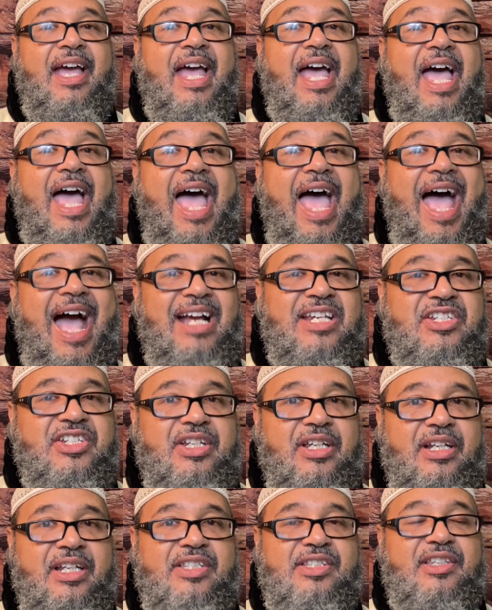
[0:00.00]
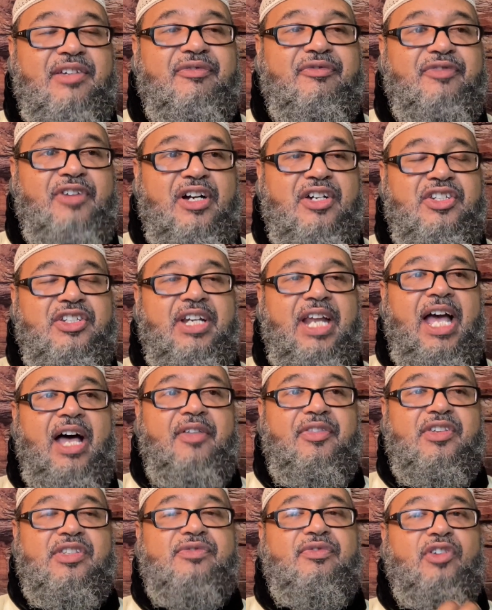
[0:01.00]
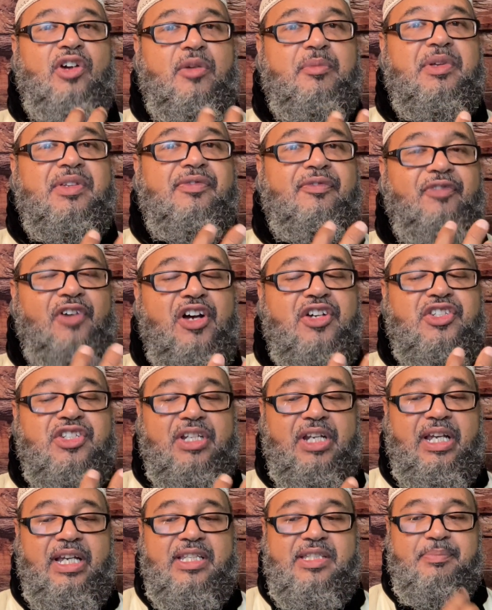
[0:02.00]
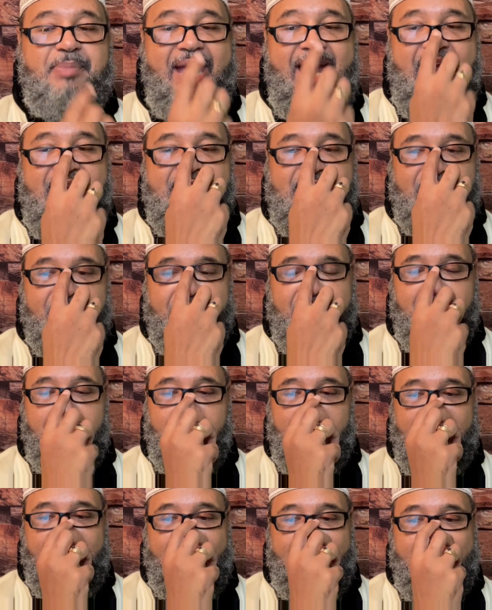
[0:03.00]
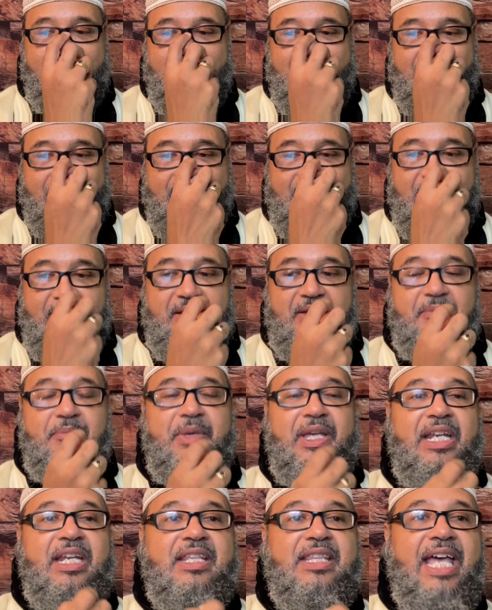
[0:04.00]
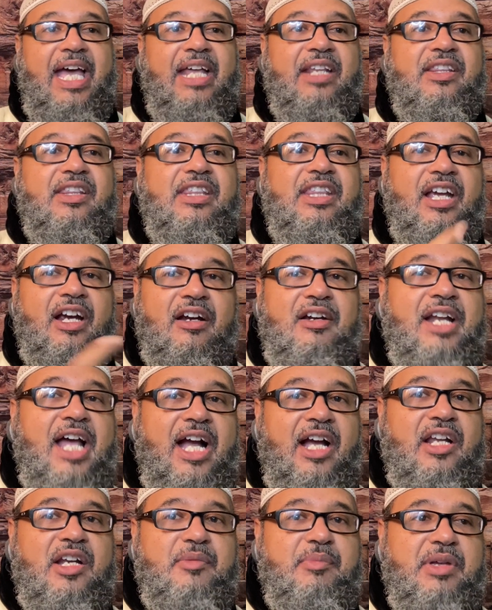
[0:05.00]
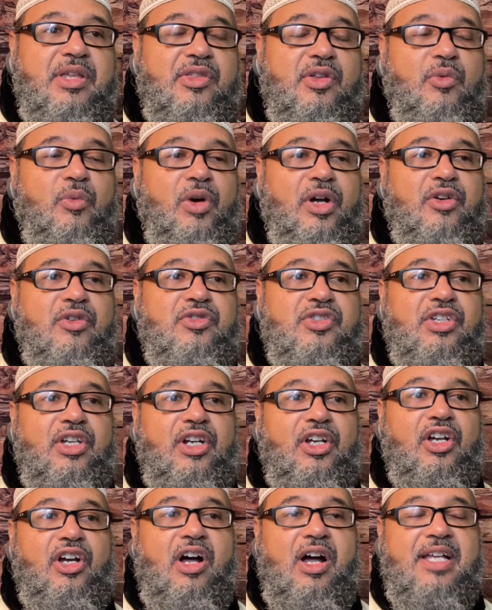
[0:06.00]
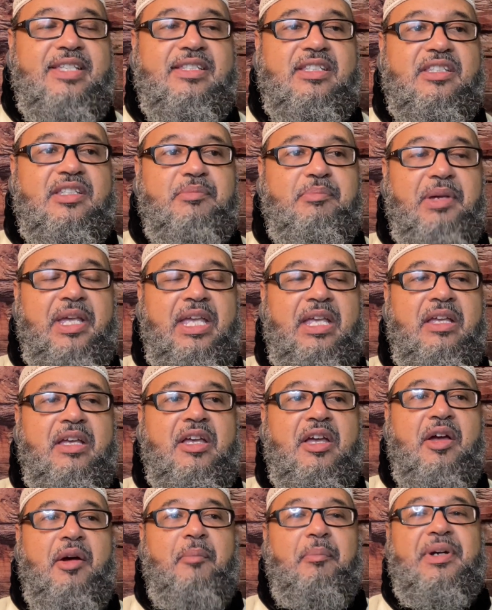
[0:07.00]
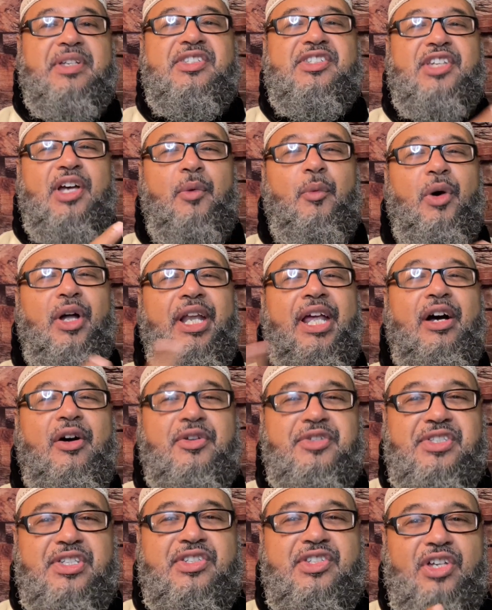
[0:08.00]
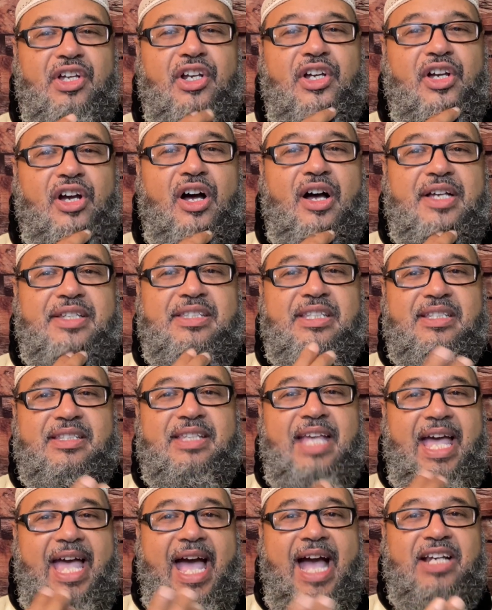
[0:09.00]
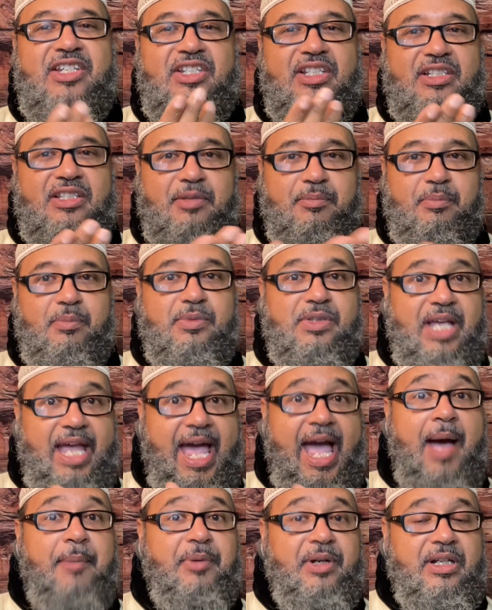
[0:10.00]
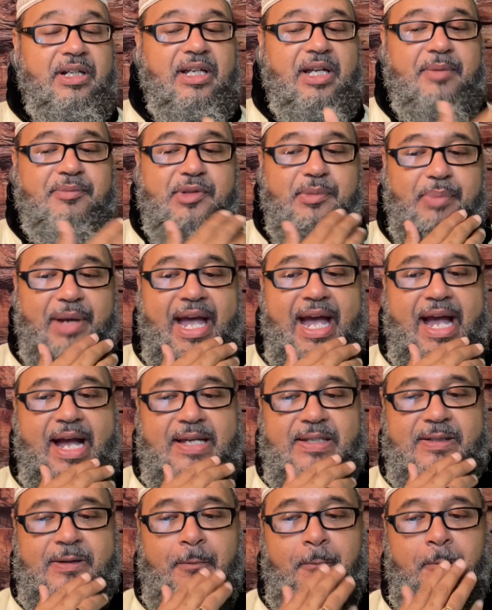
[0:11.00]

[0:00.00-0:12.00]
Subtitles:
action. It's the function, how this verb is functioning. It's passive, okay? Meaning that they're not going to be the one who's going to cause it to be, but someone else is going to cause this action to happen and come to pass,